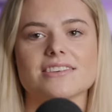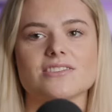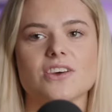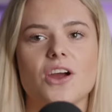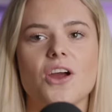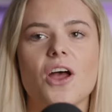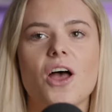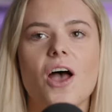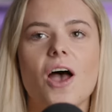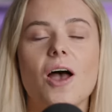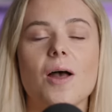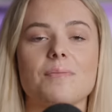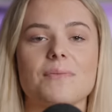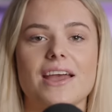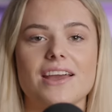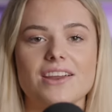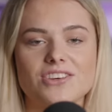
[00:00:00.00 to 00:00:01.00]
So
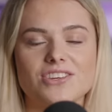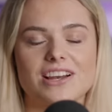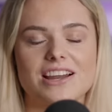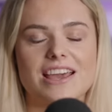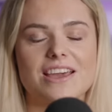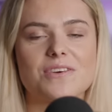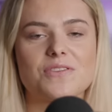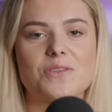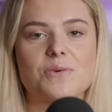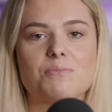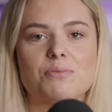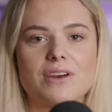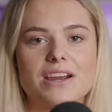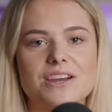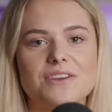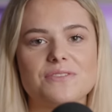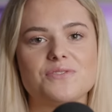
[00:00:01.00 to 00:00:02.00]
actually the
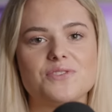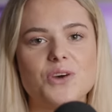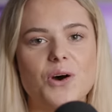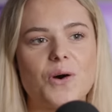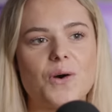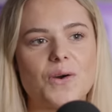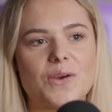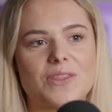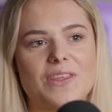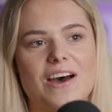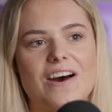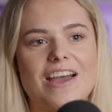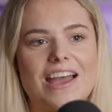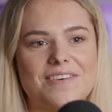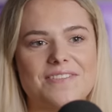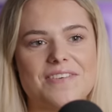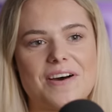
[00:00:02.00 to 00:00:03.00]
breed of dog that
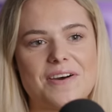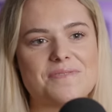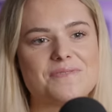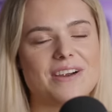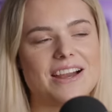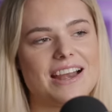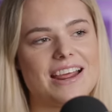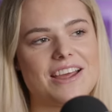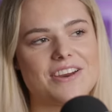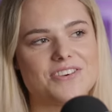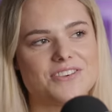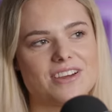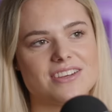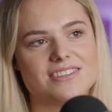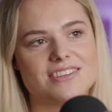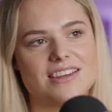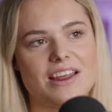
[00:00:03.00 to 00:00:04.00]
I'm really
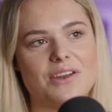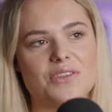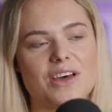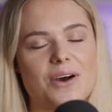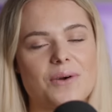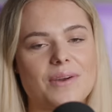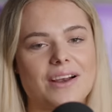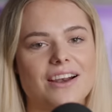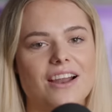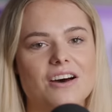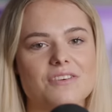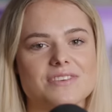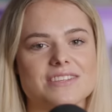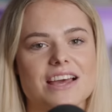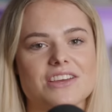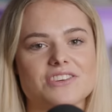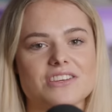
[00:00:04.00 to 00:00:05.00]
interested in that I would love
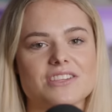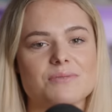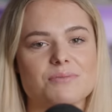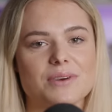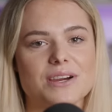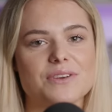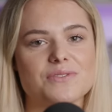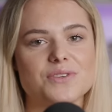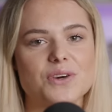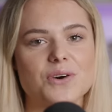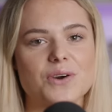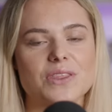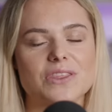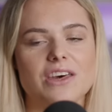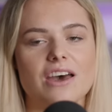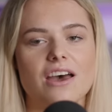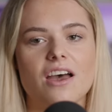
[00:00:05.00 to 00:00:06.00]
is actually the breed of
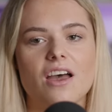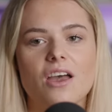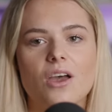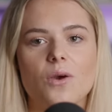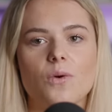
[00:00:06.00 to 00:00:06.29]
dog that